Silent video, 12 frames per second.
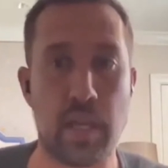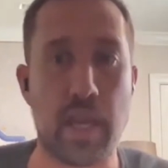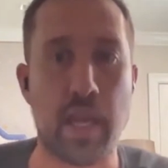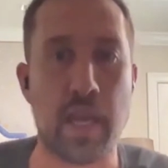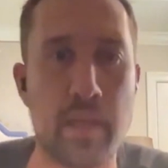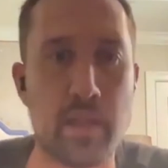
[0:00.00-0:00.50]

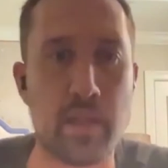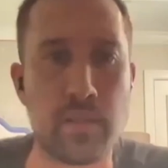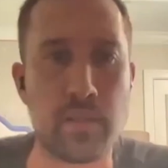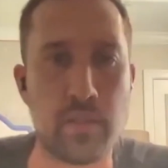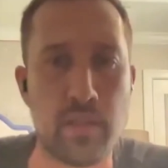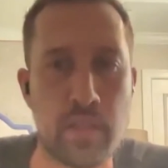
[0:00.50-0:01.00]

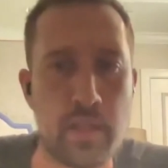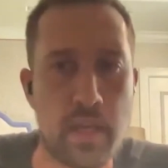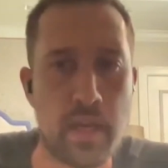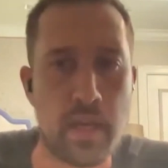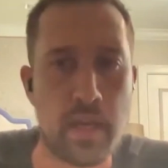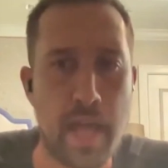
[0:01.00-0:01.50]
And
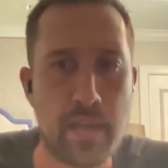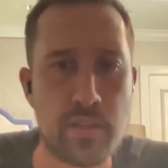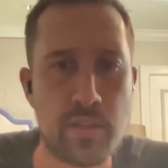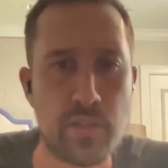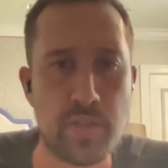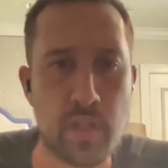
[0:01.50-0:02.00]

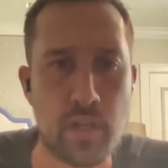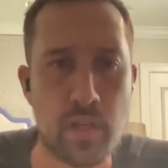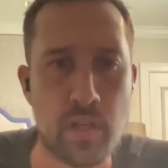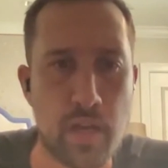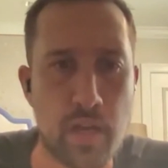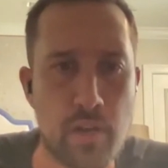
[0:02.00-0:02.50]
as you
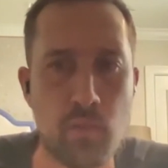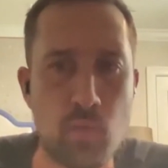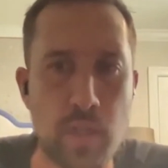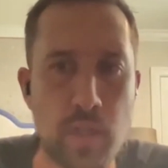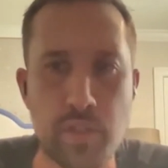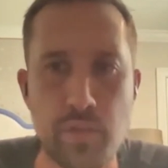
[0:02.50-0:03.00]
start hiring
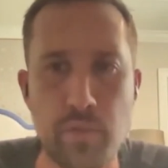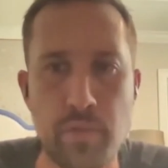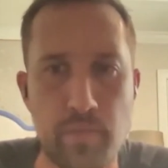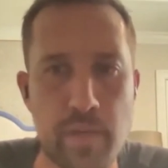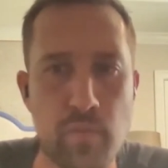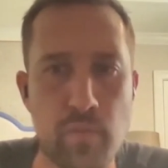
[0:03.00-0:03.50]
1, 2,
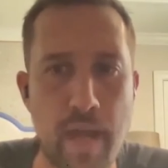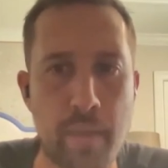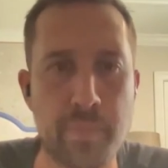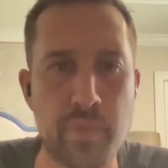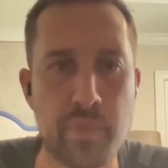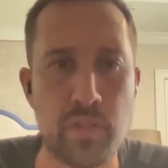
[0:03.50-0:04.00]
3
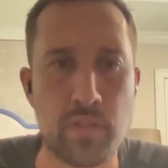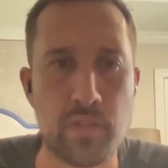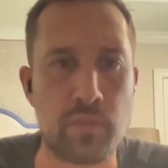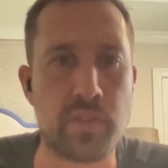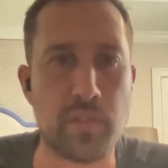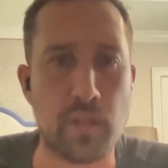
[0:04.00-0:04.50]
reps,
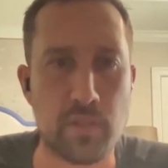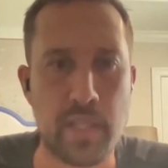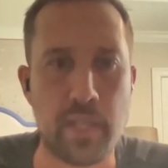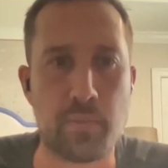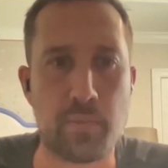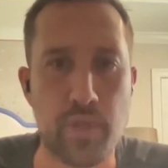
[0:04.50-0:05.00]
you start to
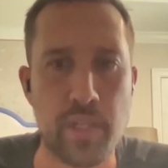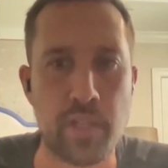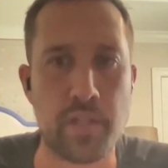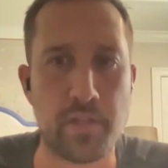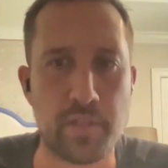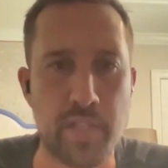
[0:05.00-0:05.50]
get a pretty
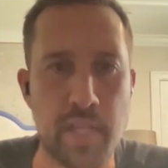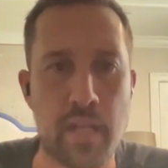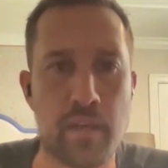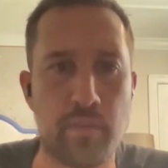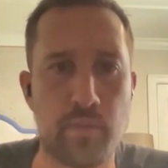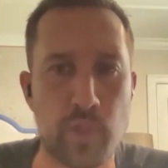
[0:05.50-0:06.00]
good
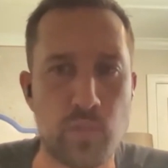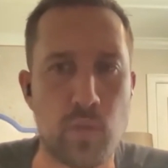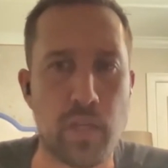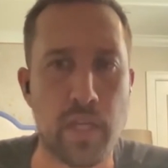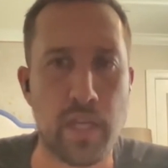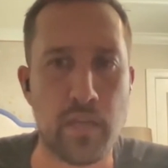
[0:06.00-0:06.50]
understanding of what's
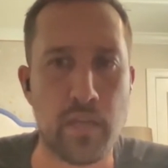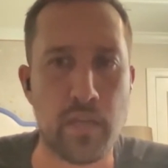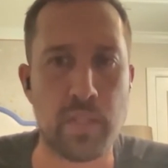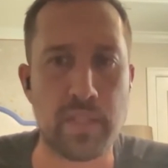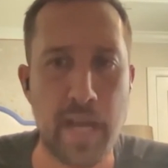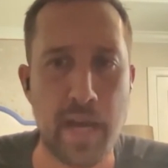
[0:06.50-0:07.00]
working,
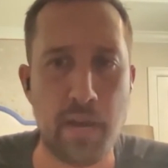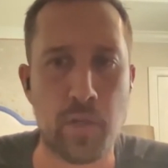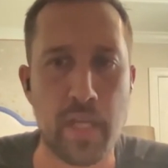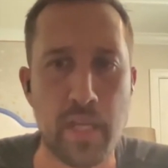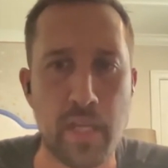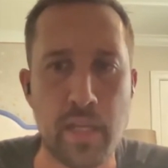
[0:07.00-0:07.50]
what's not
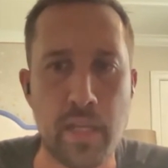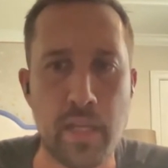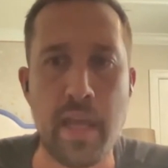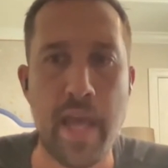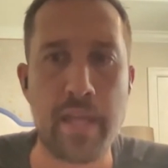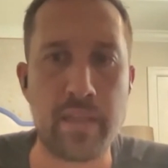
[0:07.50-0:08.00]
working,
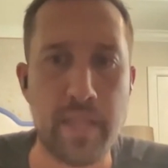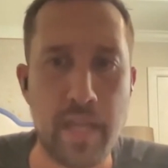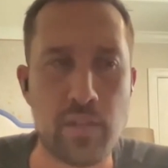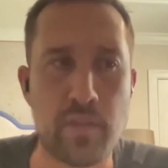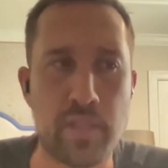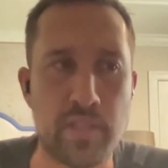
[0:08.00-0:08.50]
and
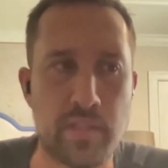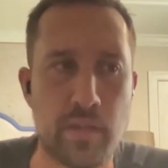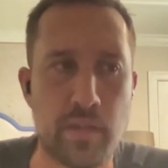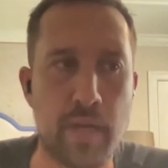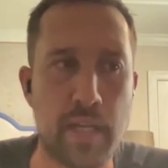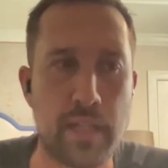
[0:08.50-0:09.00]
then you can
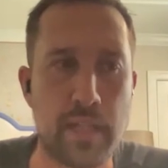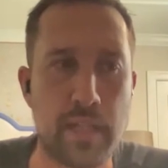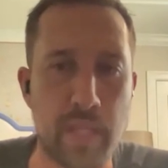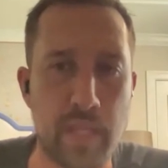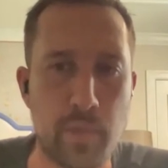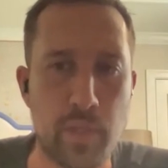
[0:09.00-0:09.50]
start writing that
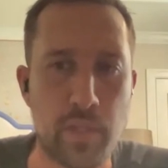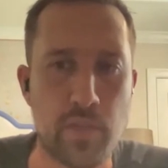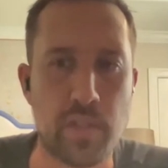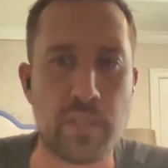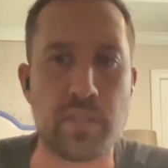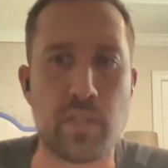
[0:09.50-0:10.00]
playbook.
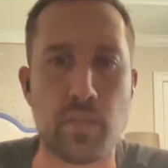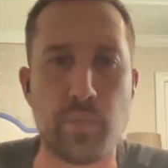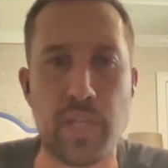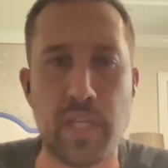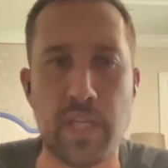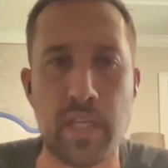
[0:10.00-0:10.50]
You could start
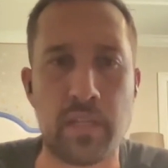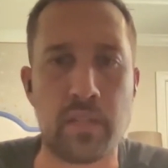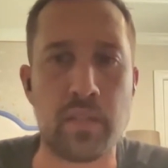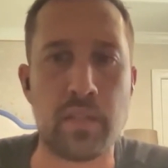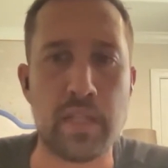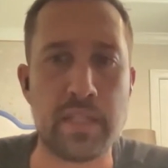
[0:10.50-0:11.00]
putting
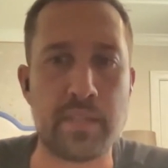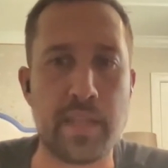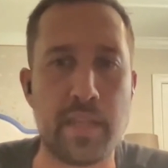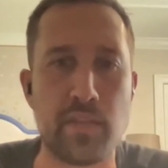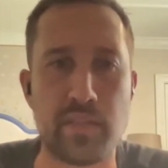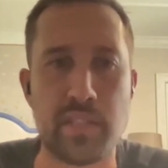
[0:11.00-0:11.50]
in
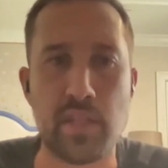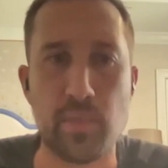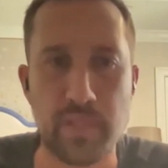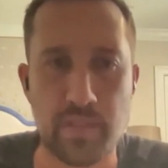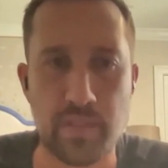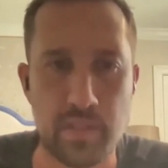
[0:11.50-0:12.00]
sales
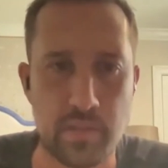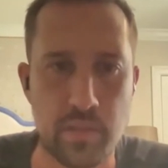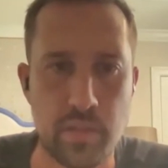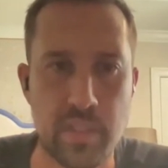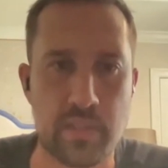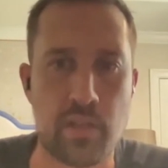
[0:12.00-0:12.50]
sequences.
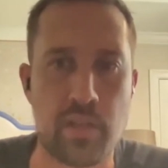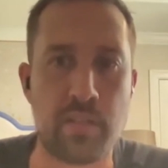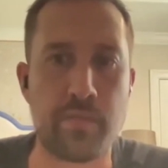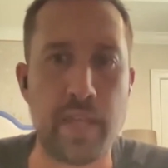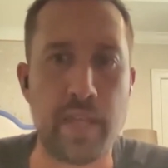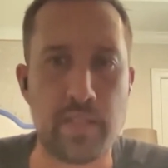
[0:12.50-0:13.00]
You could start
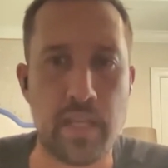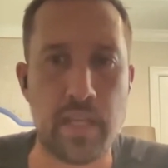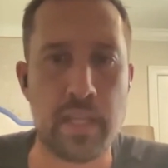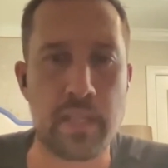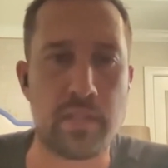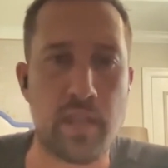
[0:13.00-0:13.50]
investing
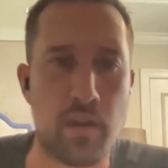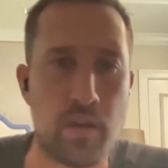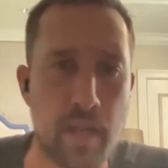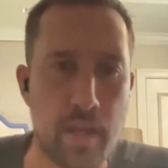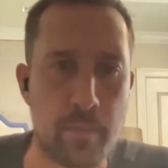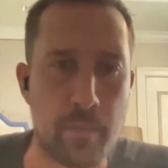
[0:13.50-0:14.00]
in a
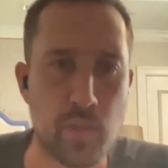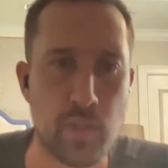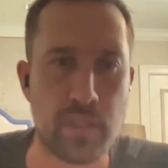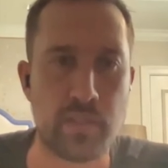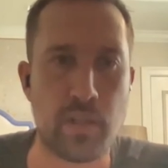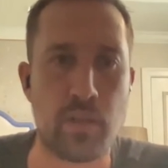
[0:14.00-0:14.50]
CRM. You
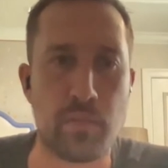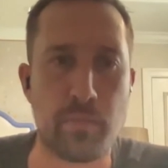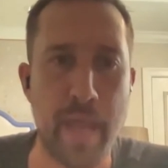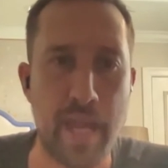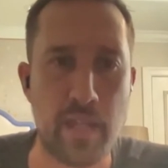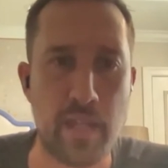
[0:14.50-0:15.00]
could start
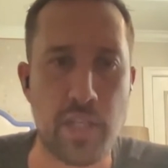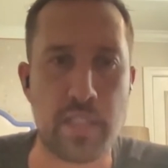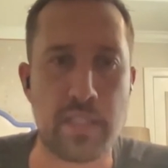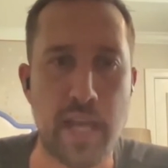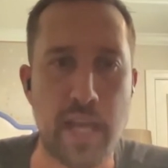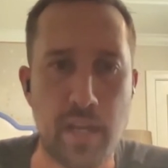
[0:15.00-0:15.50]
managing
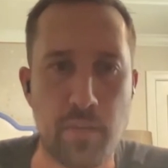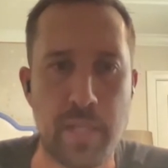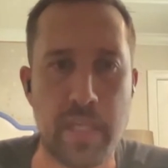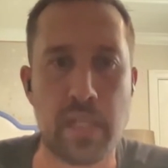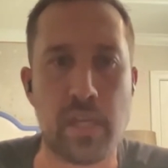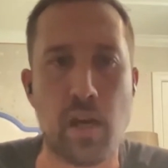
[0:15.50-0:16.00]
and
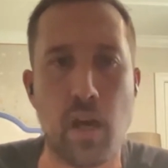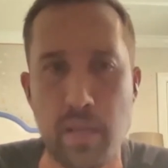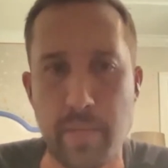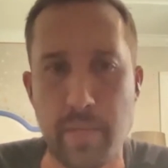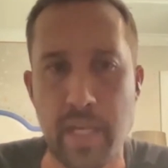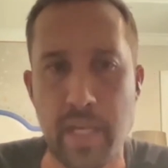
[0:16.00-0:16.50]
documenting,
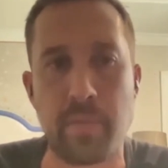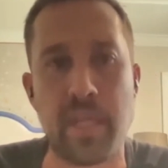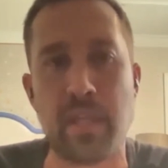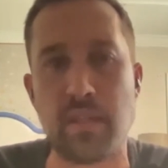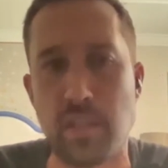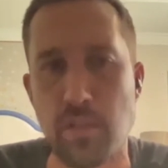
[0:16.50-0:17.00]
automating,
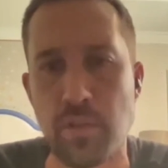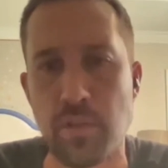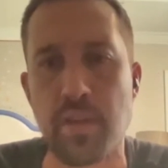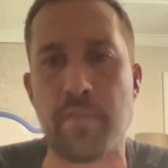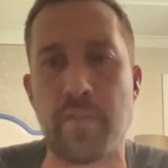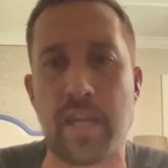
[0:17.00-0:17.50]
making the
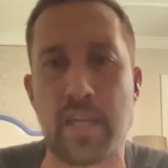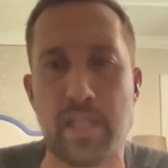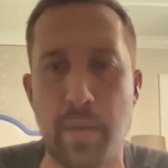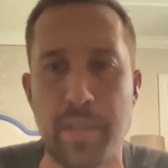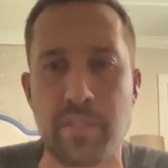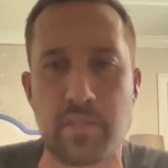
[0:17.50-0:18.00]
unit of
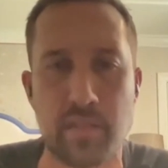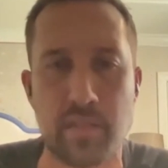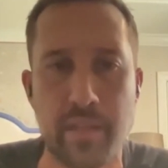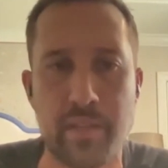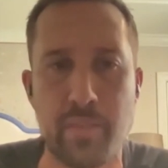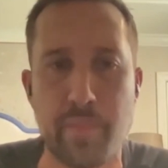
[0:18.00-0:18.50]
economics
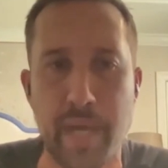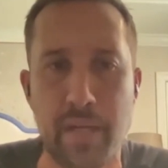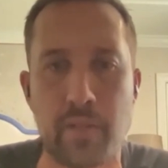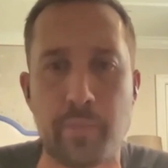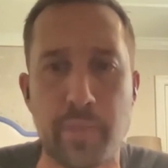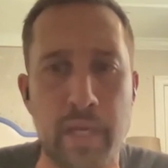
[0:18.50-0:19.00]
slightly
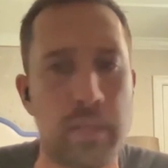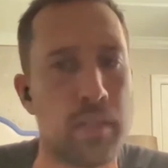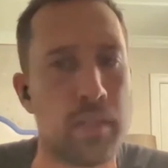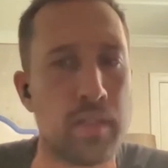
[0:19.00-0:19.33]
better. But